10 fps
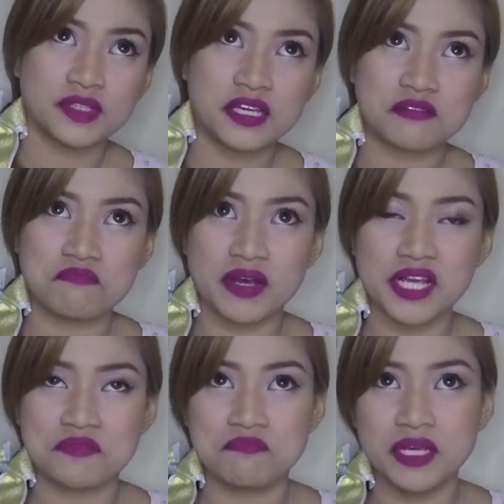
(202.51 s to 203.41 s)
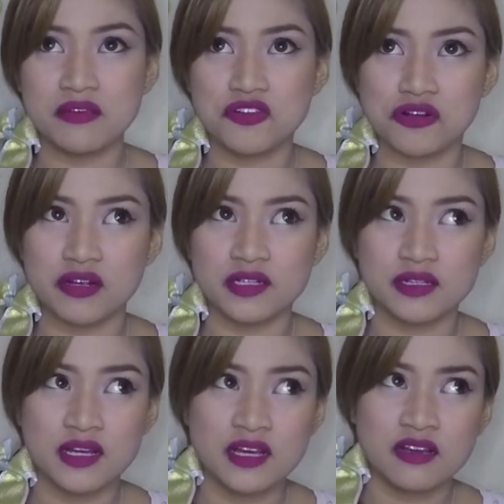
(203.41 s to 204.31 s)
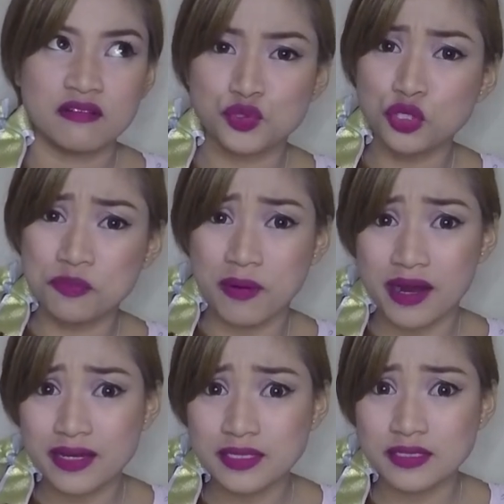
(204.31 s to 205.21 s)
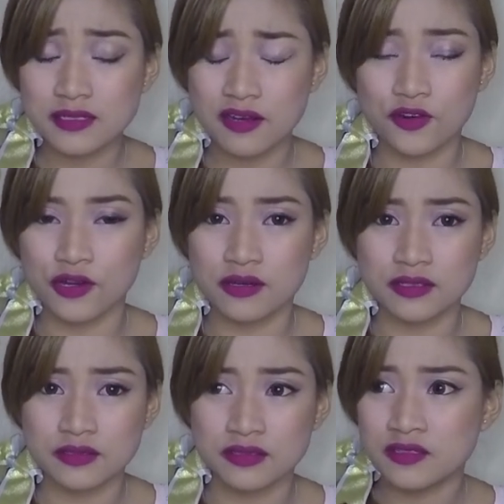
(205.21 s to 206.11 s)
it might be your tour bus or